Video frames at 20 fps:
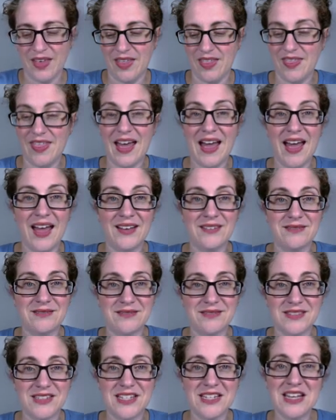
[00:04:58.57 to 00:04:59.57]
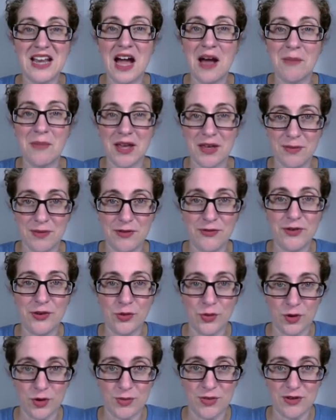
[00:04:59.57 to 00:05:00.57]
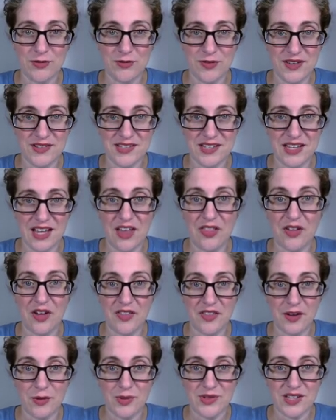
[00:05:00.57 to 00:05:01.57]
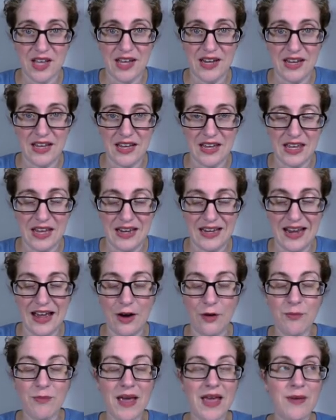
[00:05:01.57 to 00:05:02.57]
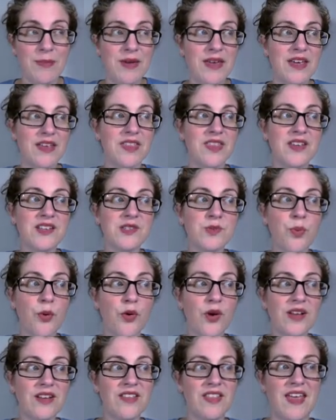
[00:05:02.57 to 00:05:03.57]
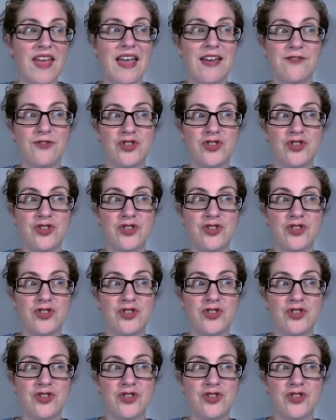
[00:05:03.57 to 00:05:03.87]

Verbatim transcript: that did not make me feel warm and fuzzy. I thought that was kind of icky. Now, maybe at this point they have